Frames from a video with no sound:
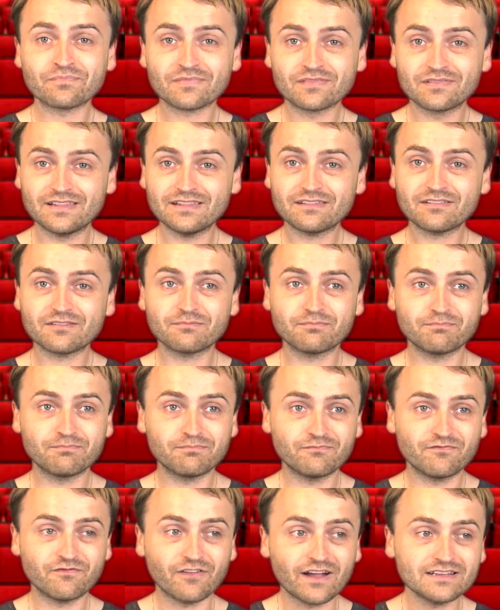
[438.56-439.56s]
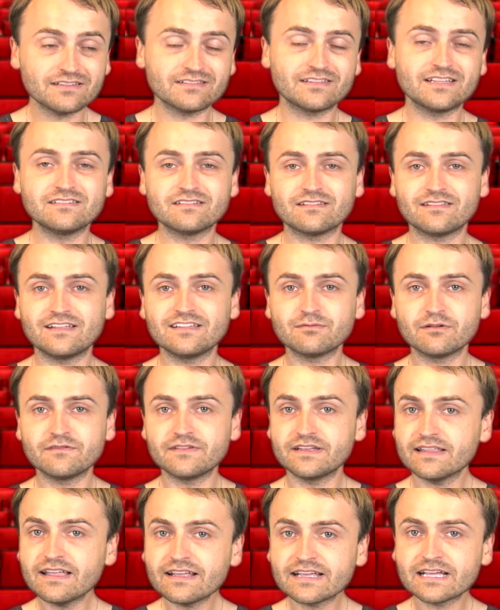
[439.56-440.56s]
This fight scenes in these
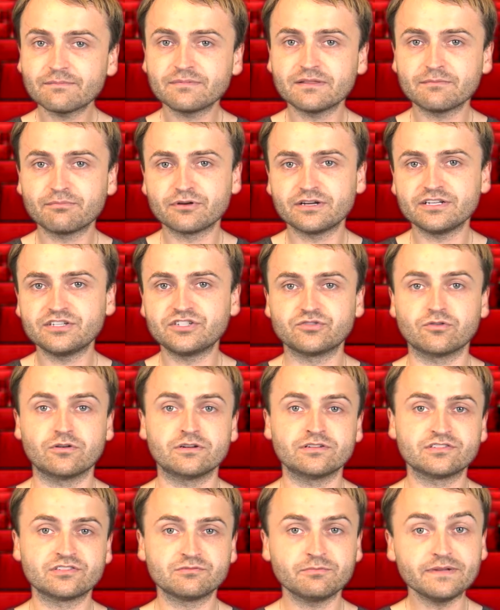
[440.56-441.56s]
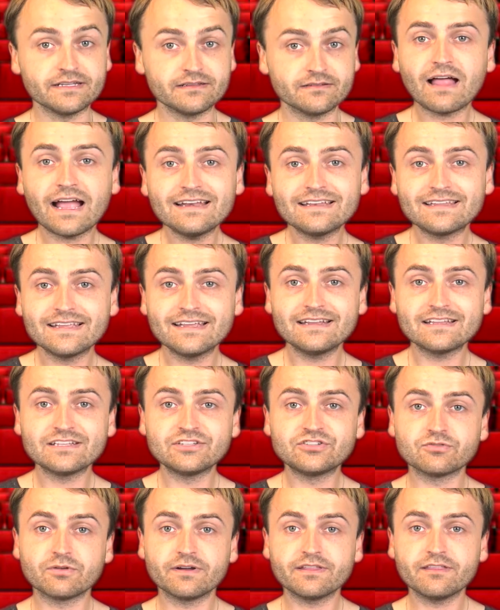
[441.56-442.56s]
movies, they kept it pretty short and sweet. I did
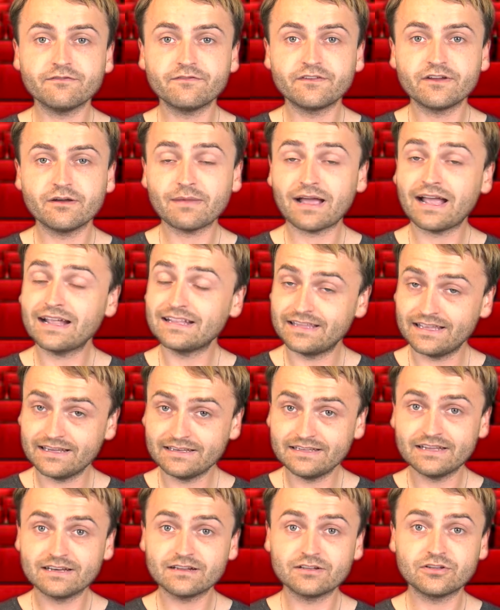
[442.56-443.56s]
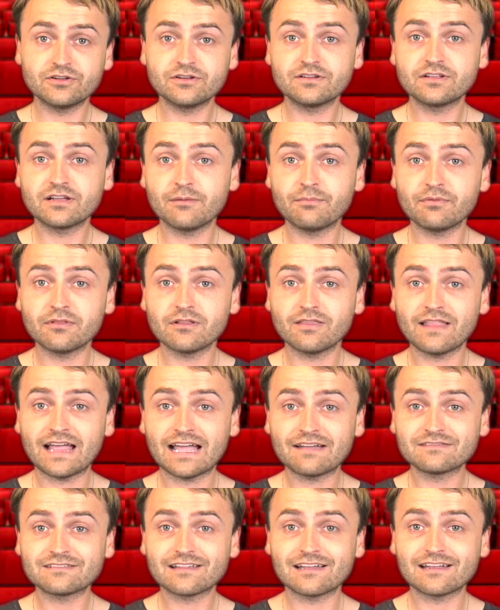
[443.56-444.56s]
enjoy the film. I did get a good couple of
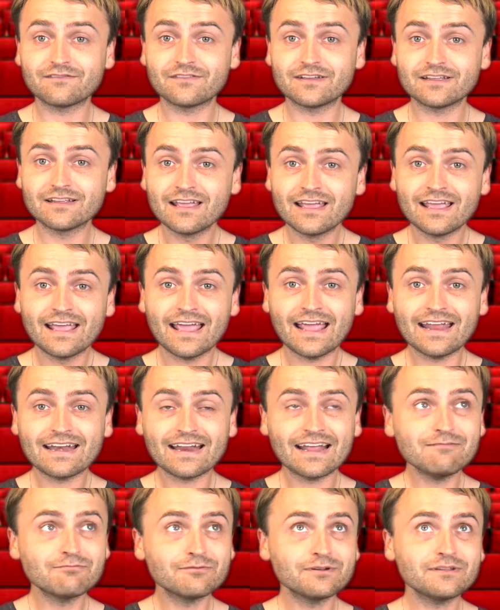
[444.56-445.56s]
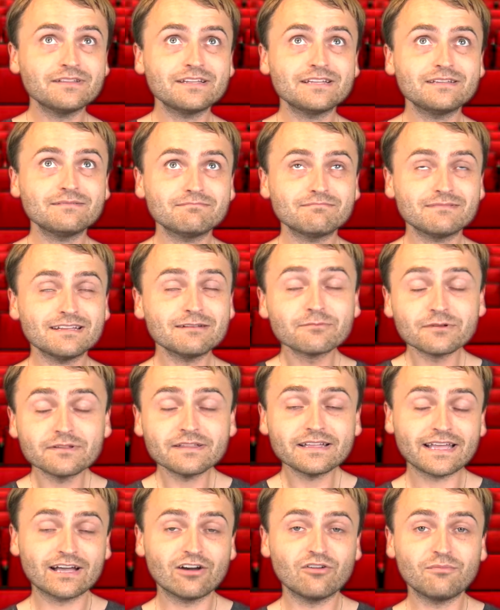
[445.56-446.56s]
laughs out of it, and it
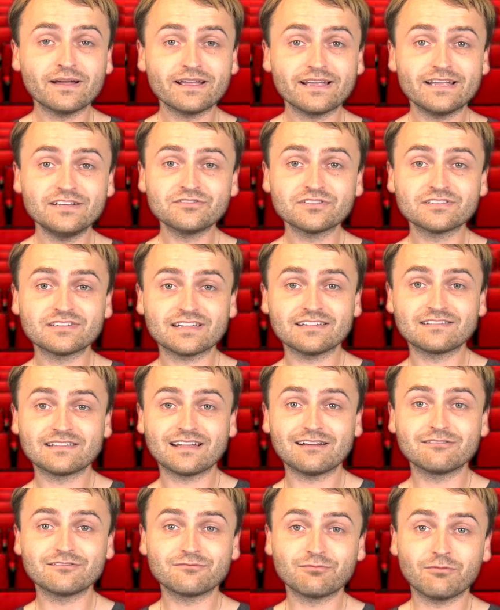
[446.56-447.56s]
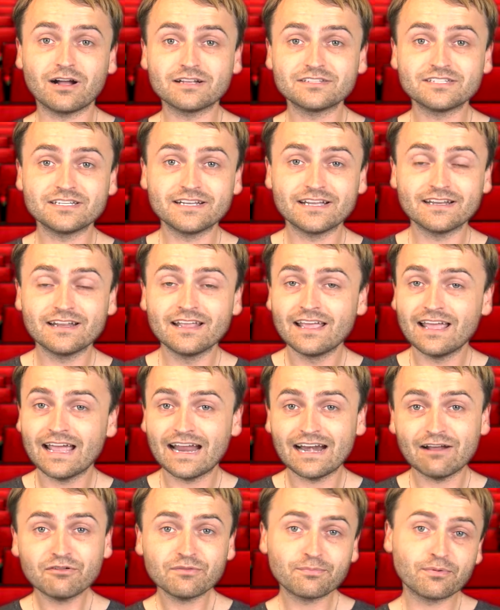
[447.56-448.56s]
really held my interest as I was watching it.
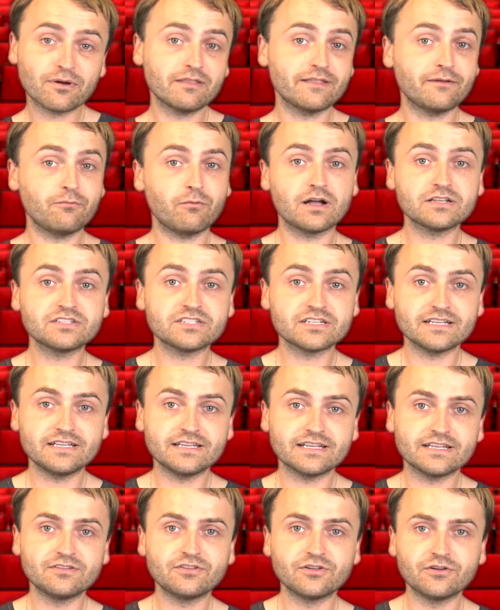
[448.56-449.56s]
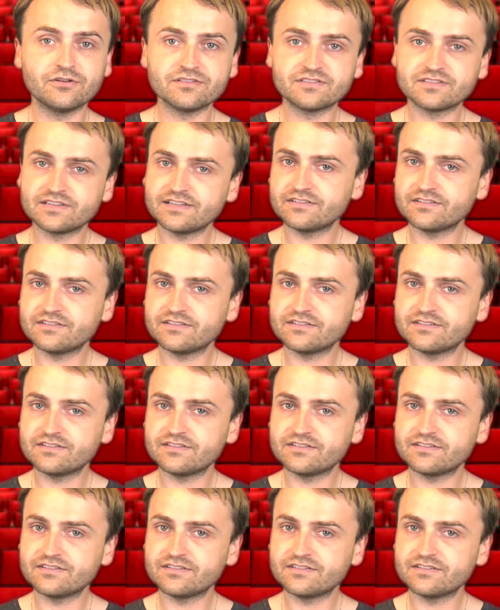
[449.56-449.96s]
And I would probably watch it again too, to see